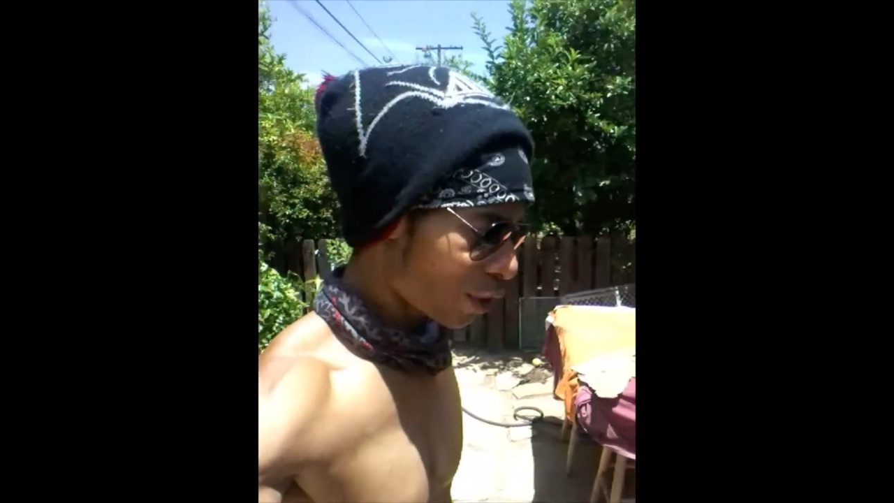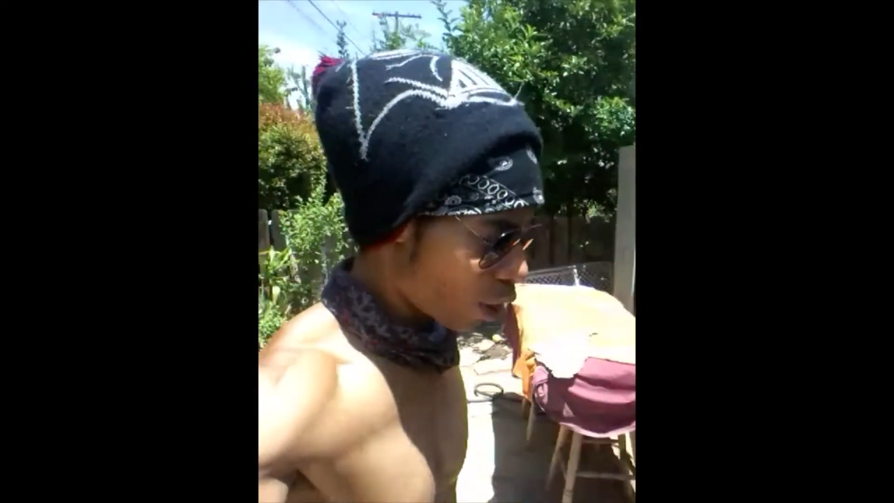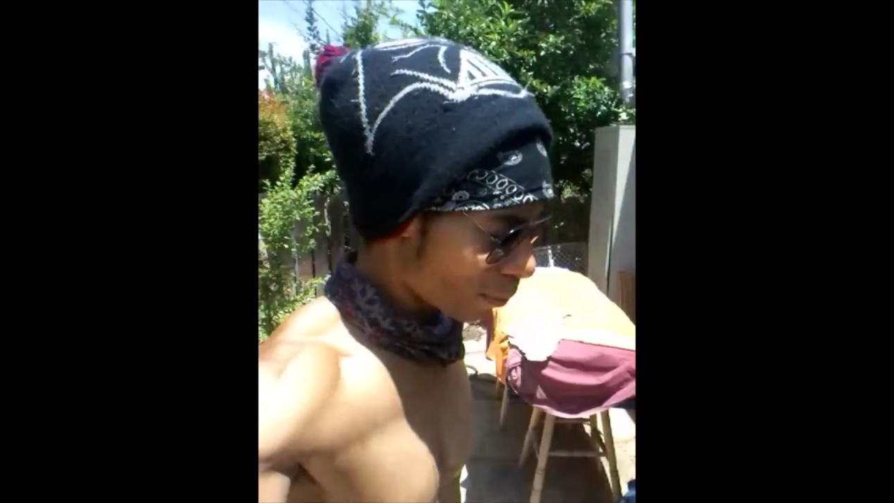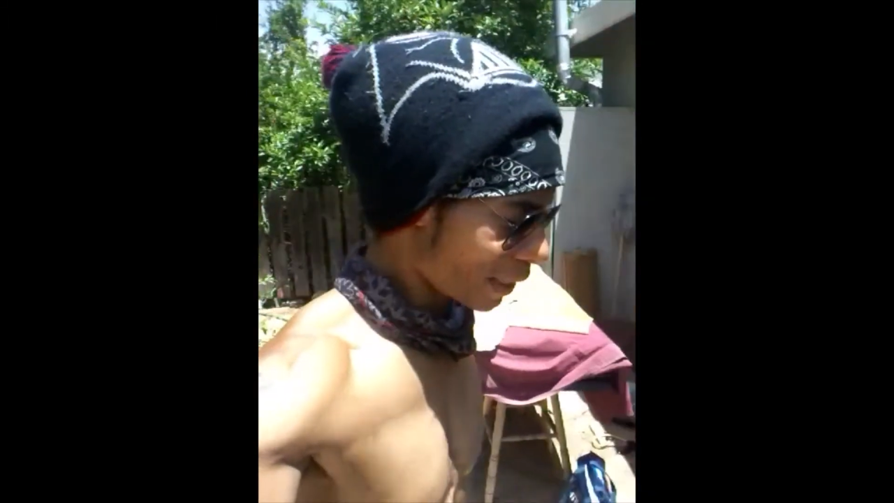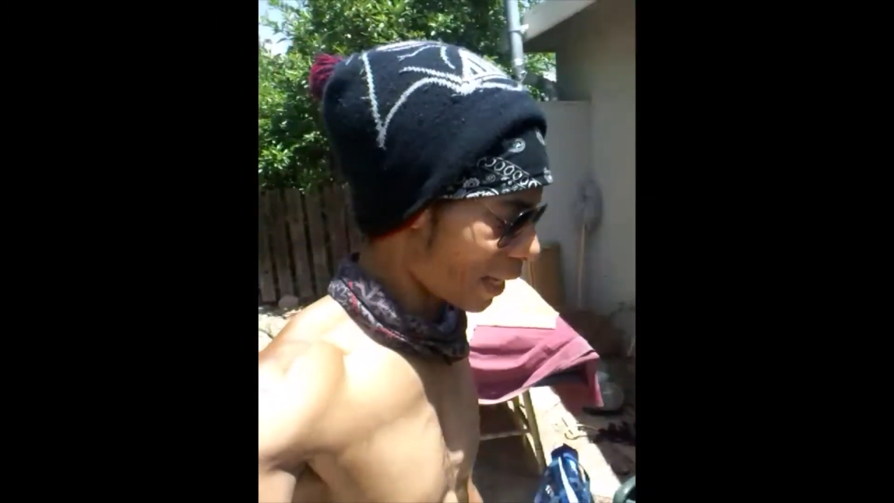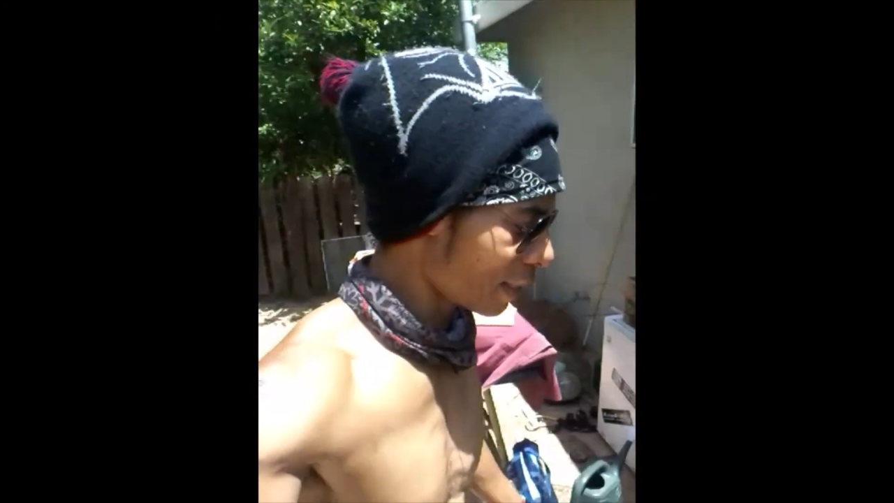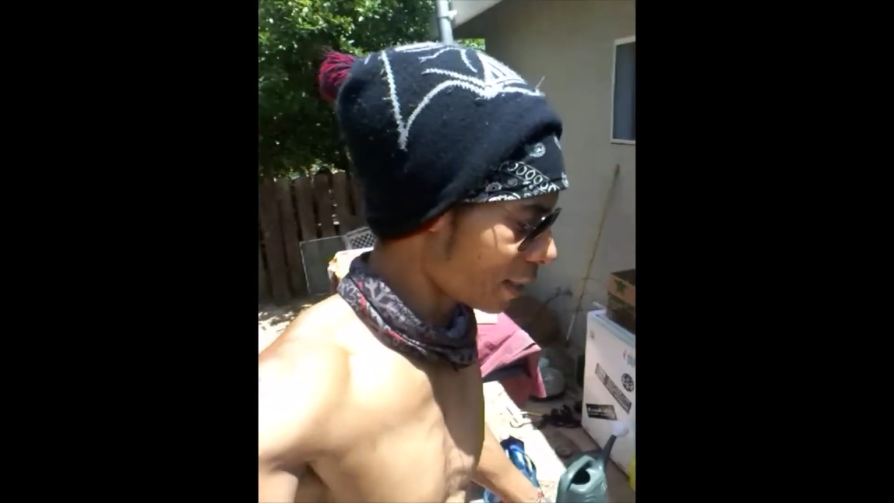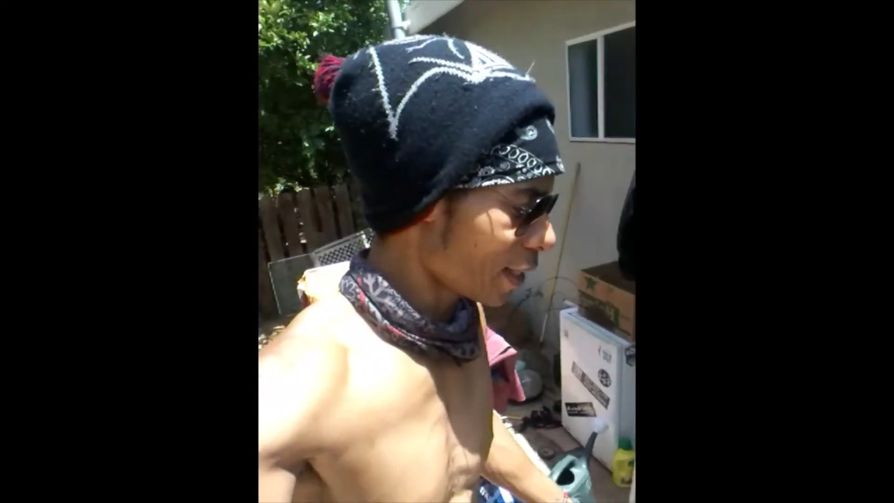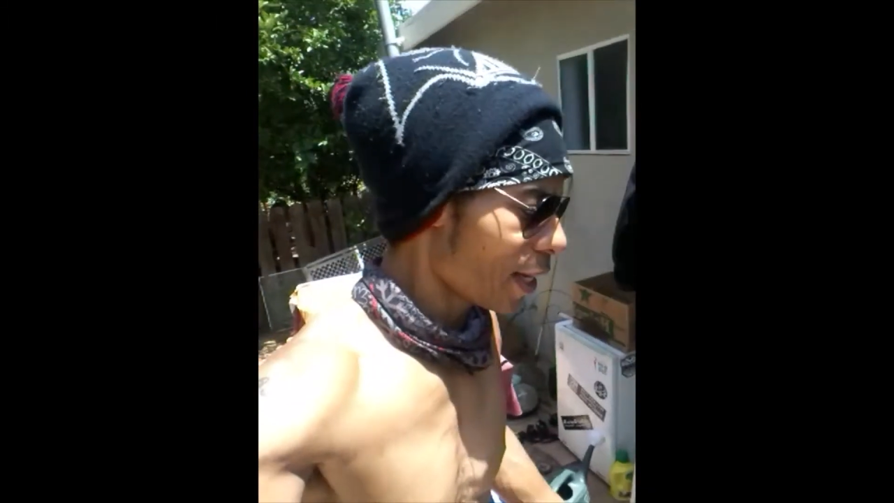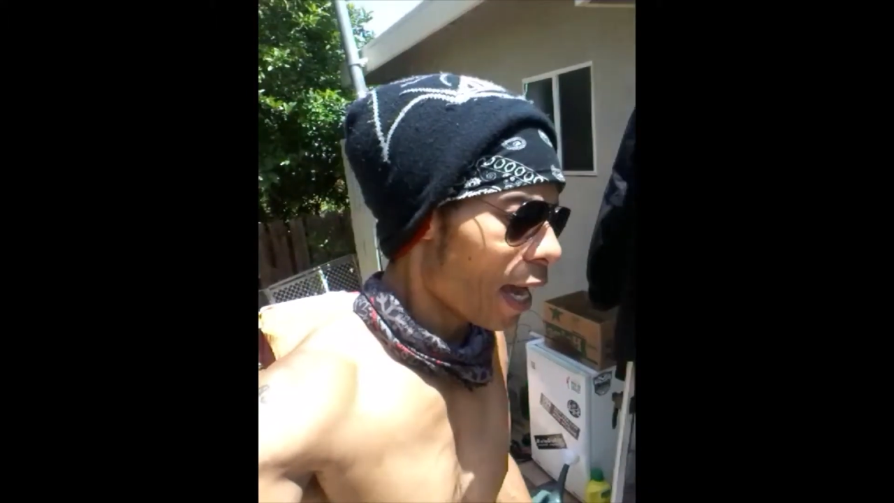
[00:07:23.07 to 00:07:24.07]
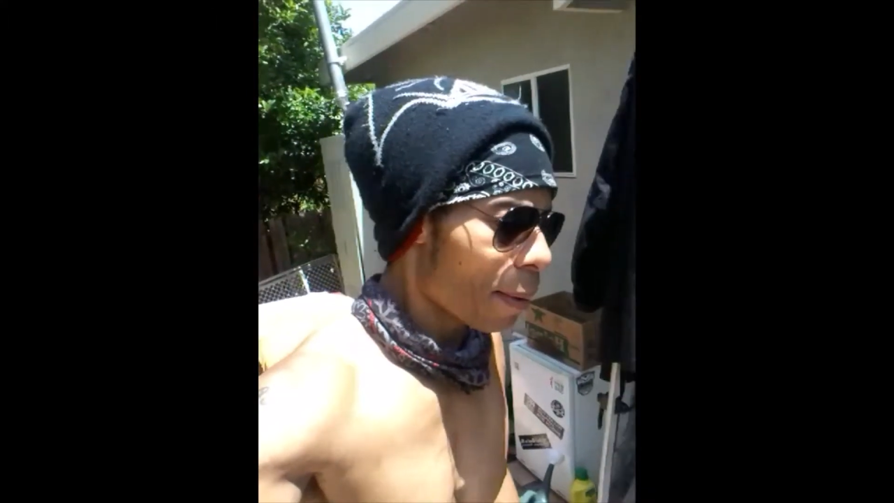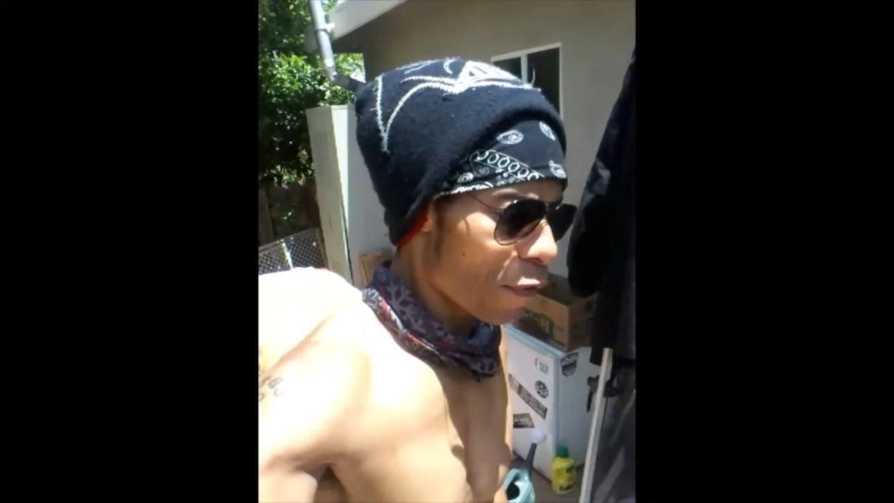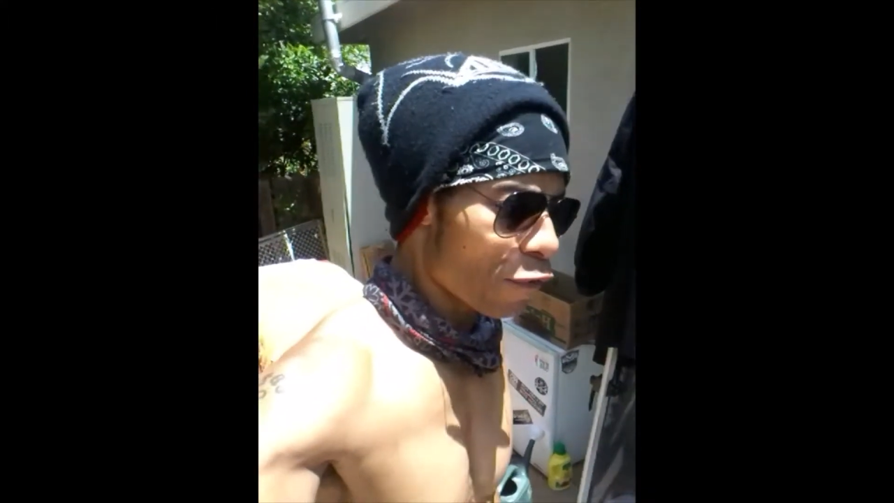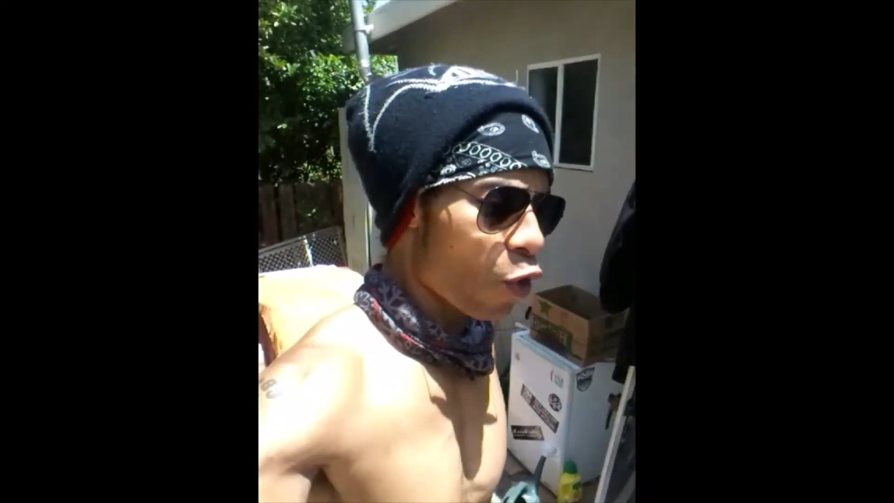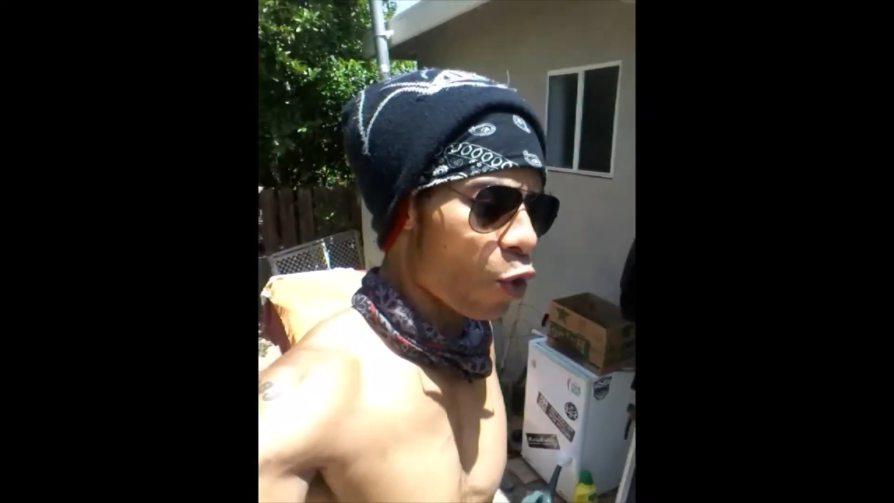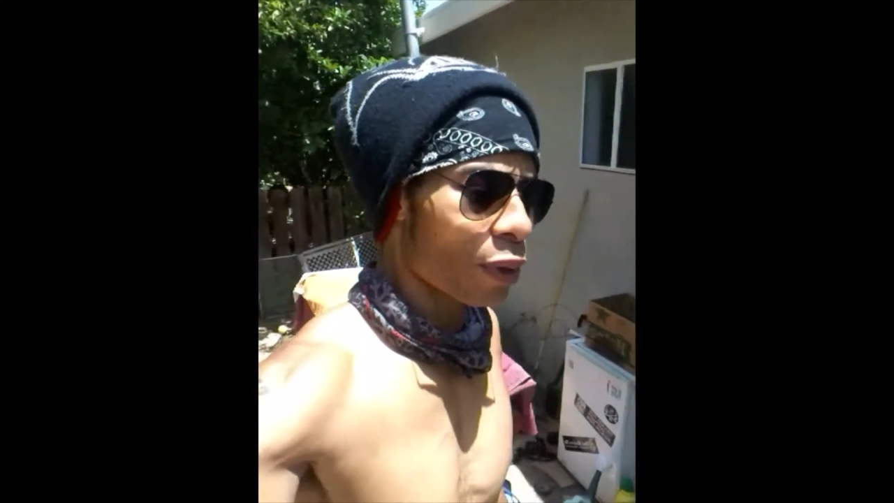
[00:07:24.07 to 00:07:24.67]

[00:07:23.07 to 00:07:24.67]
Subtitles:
you know what I'm saying? Before